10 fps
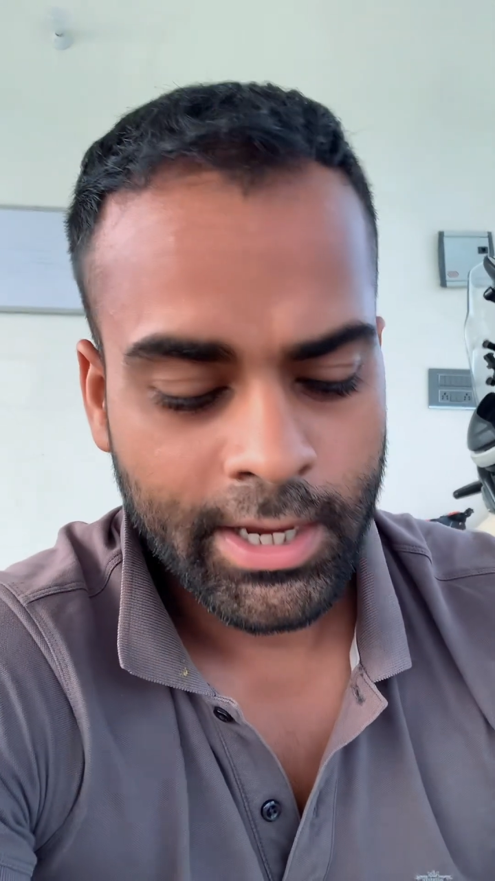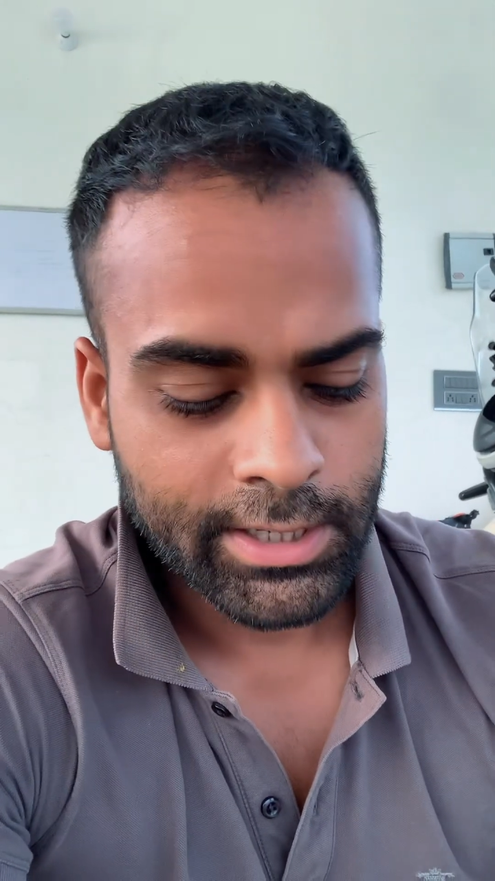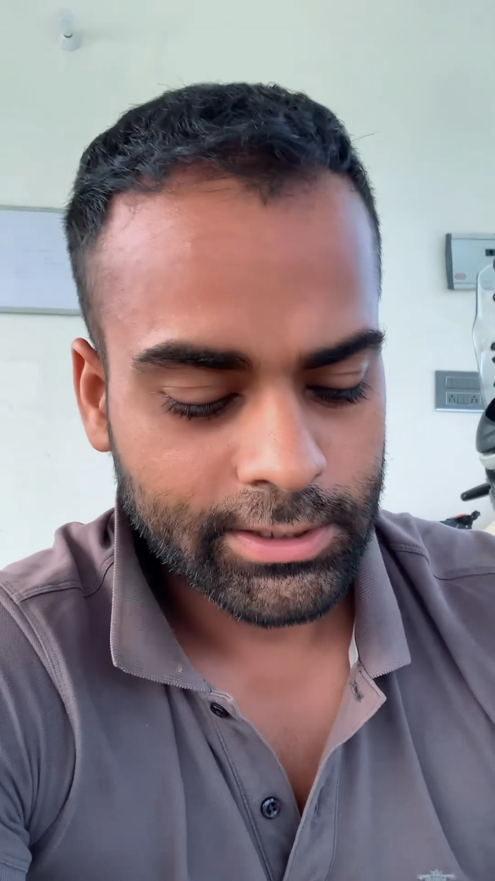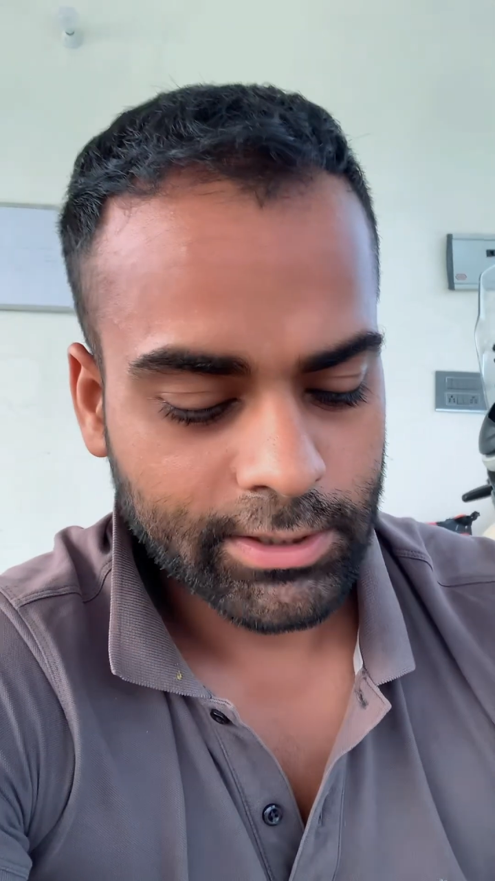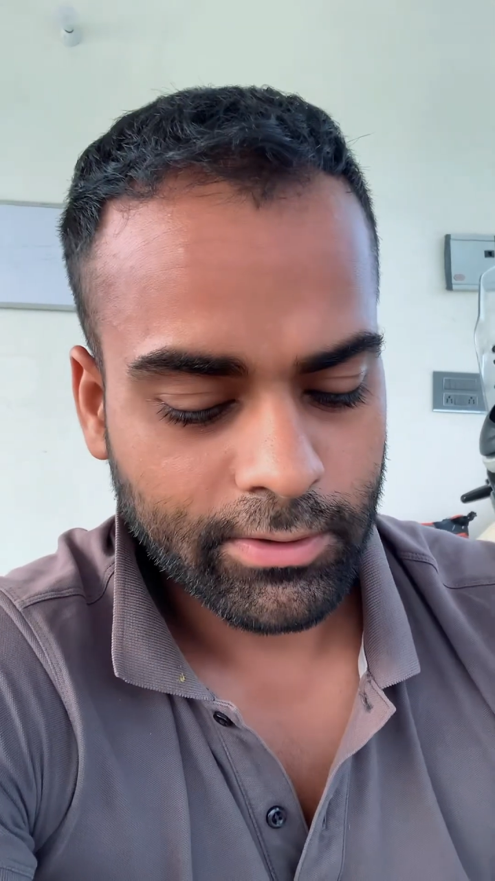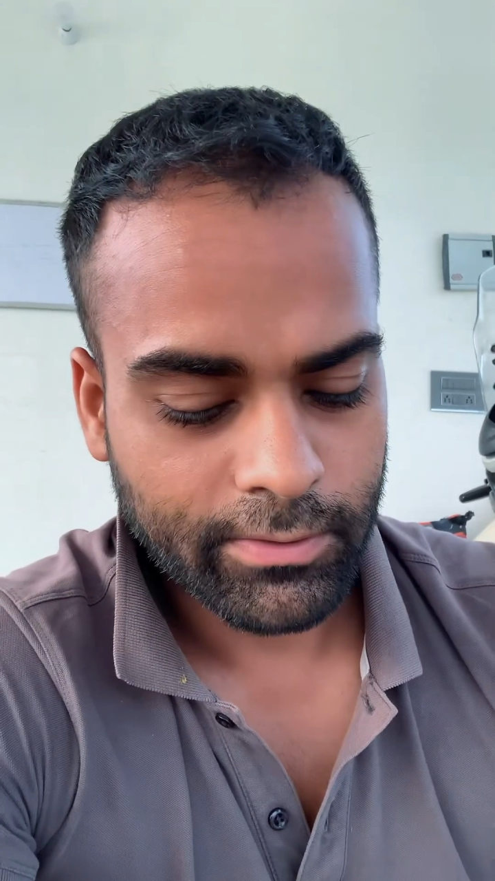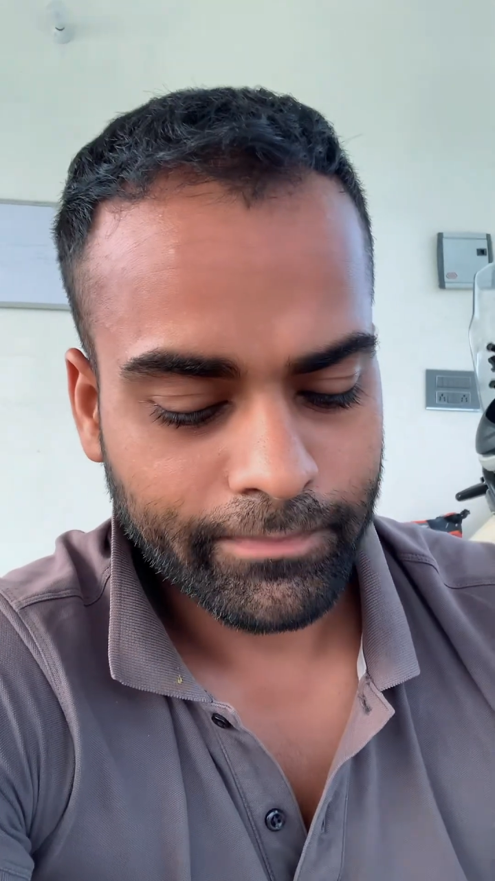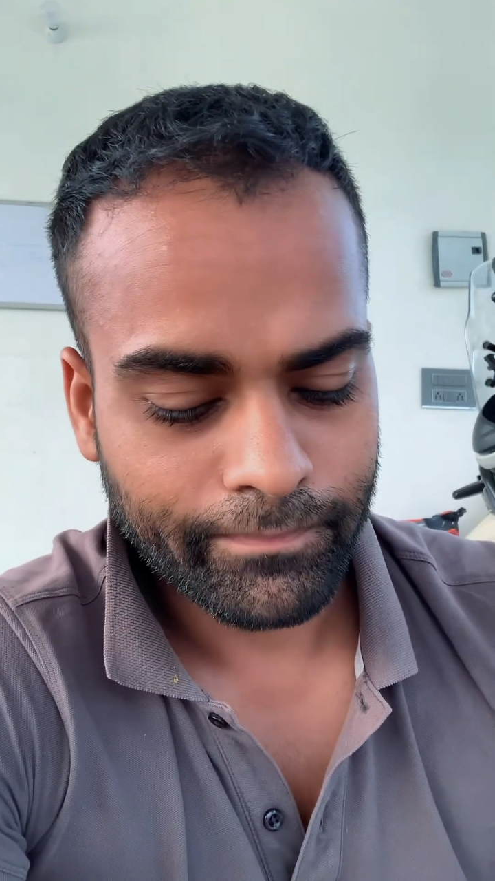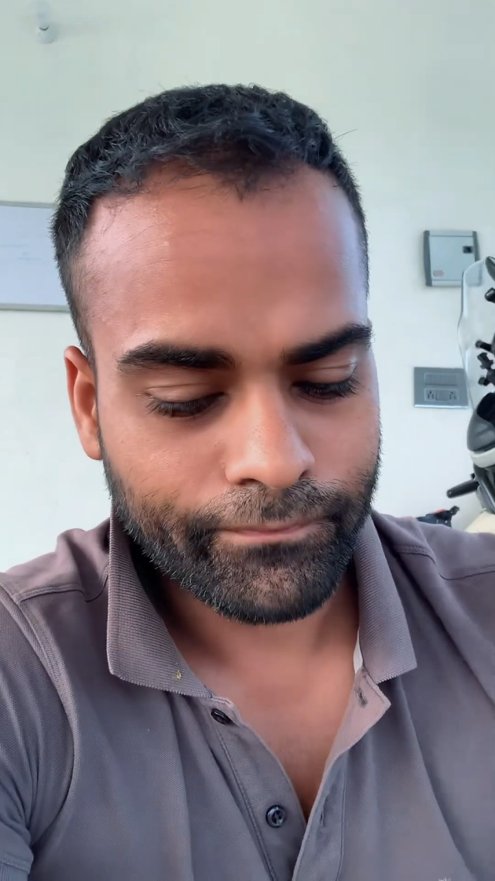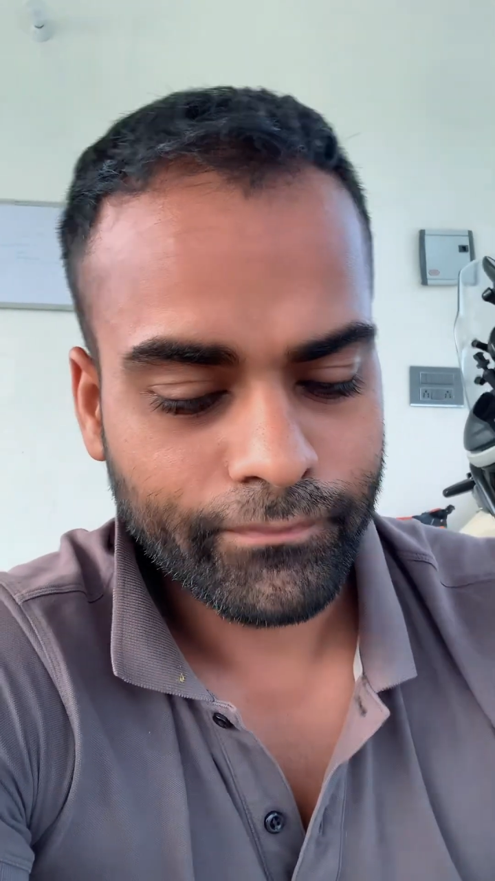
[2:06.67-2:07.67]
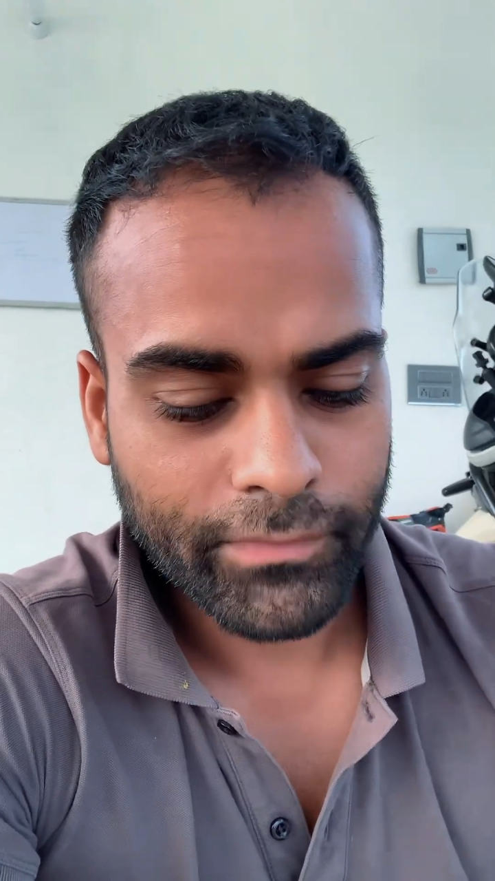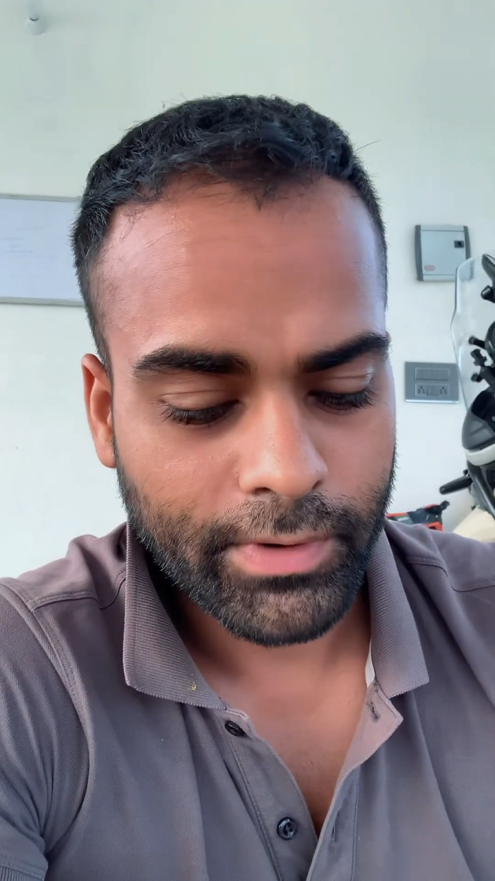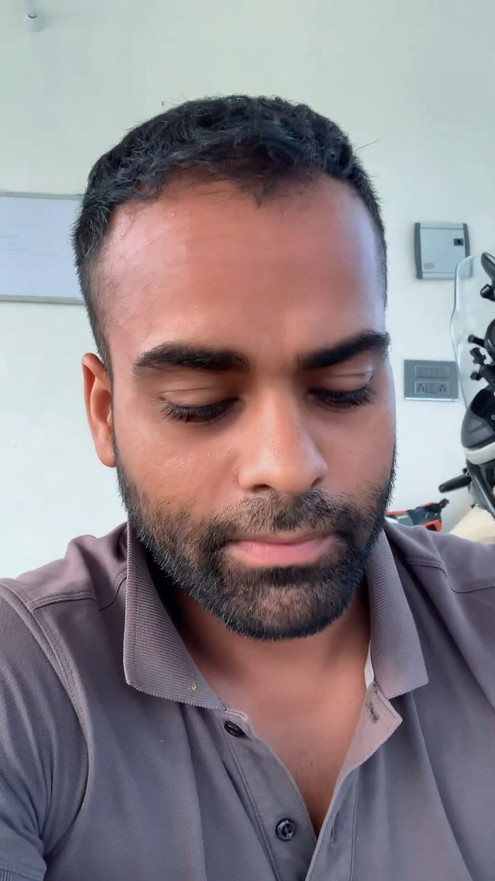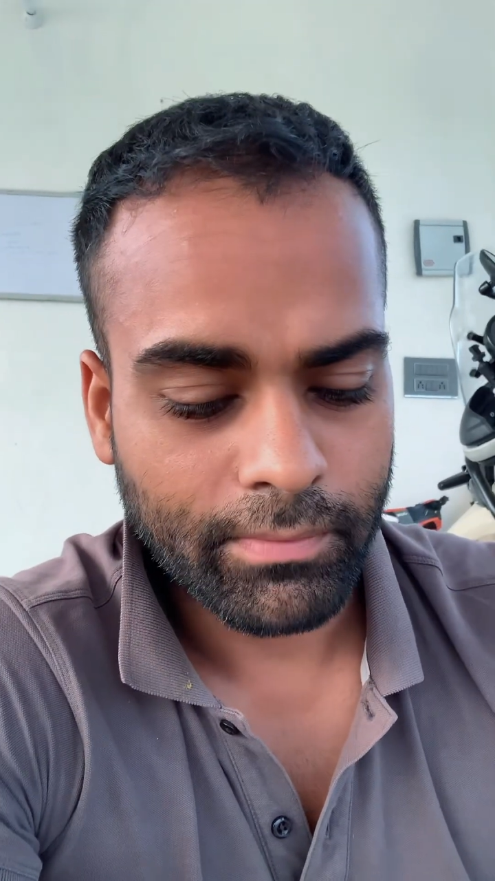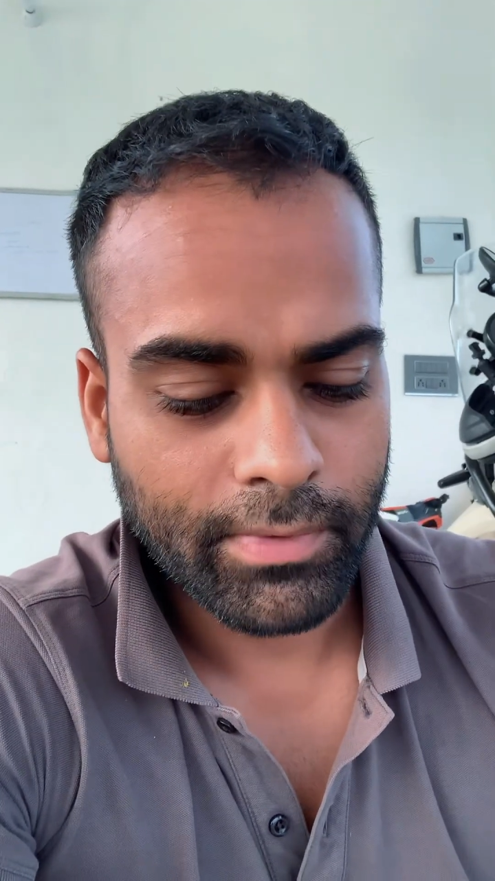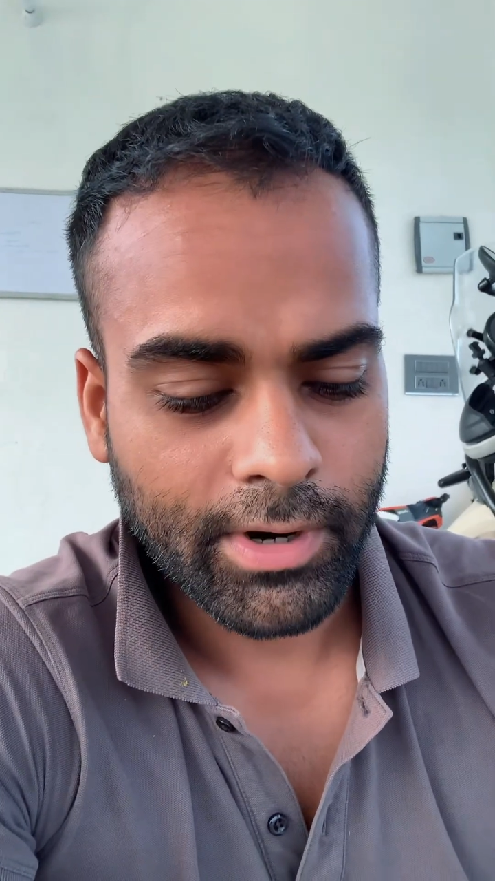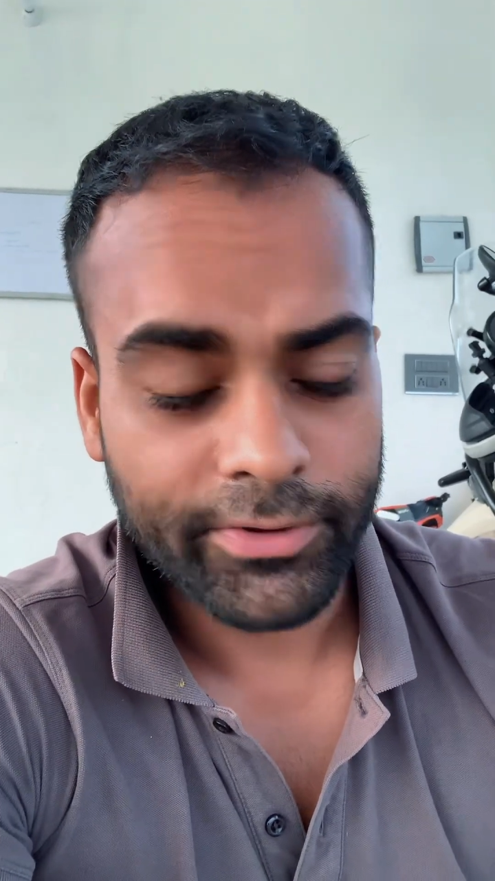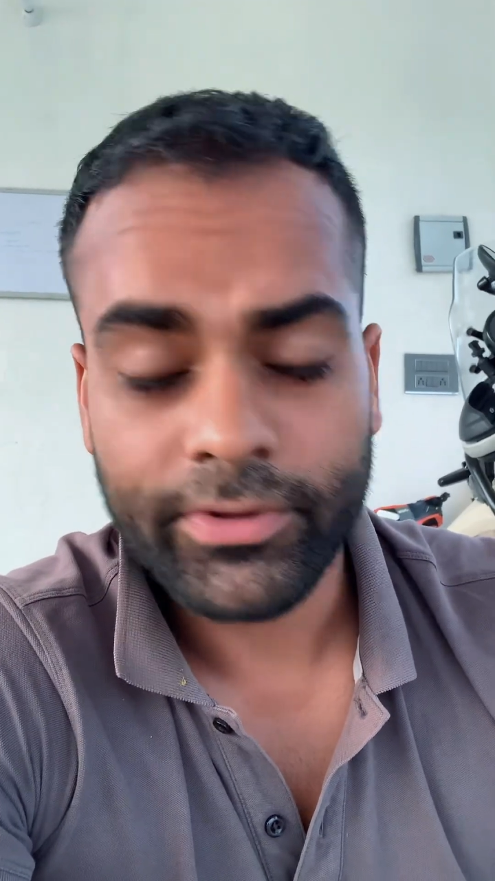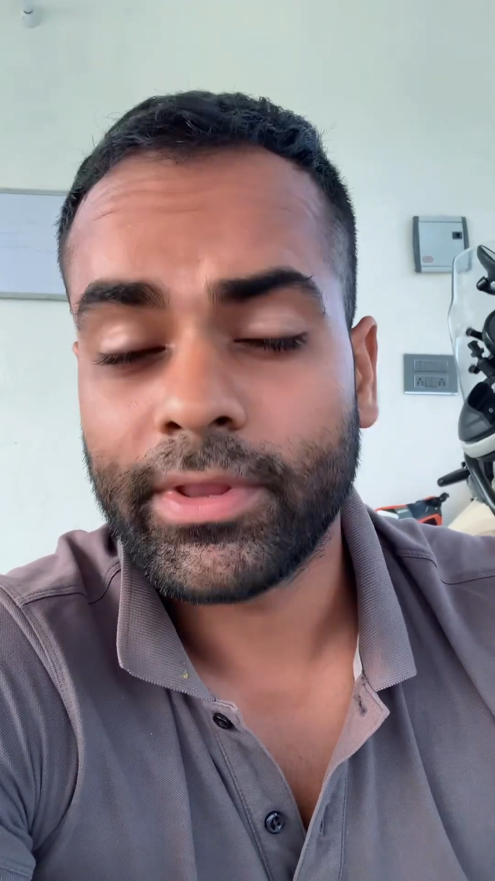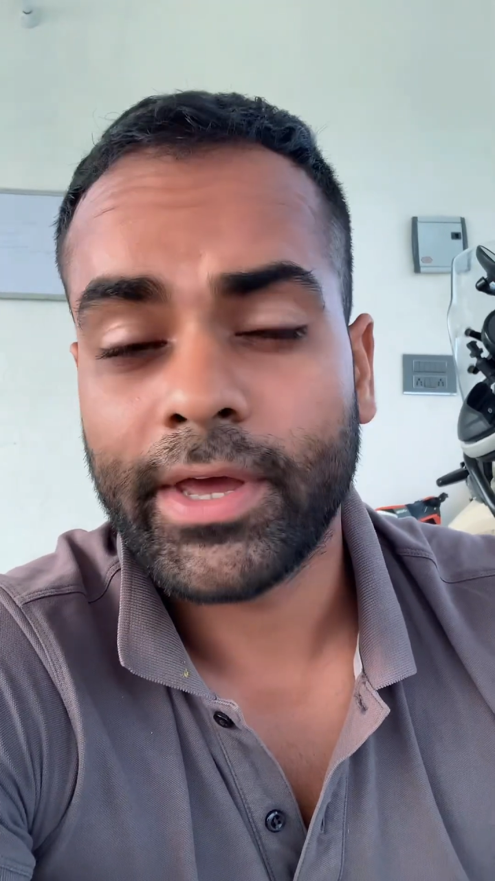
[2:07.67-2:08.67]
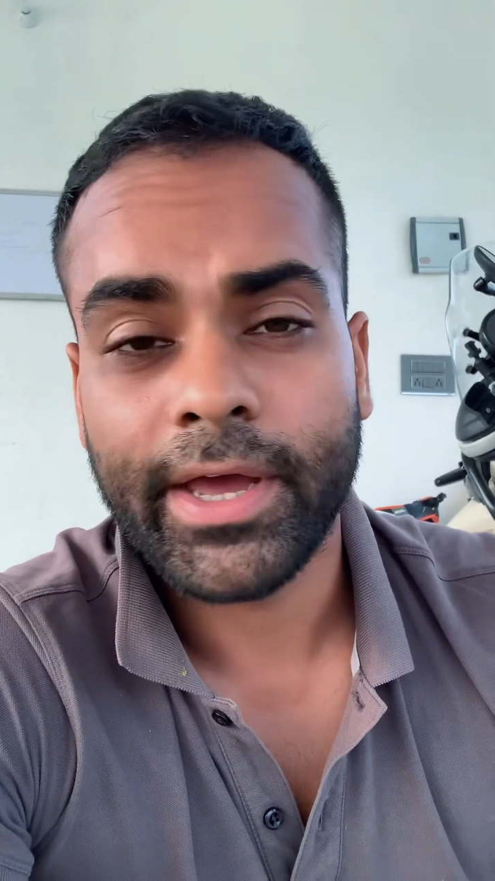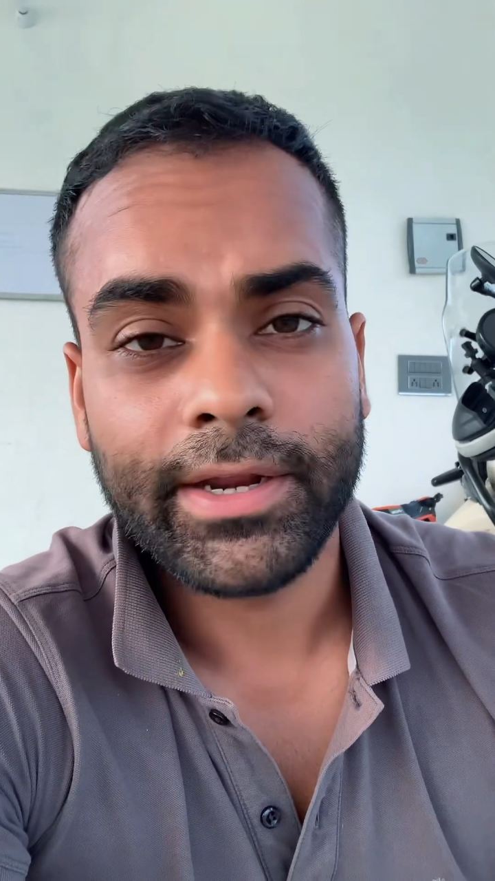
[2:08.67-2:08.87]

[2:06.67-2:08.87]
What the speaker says: So other than that,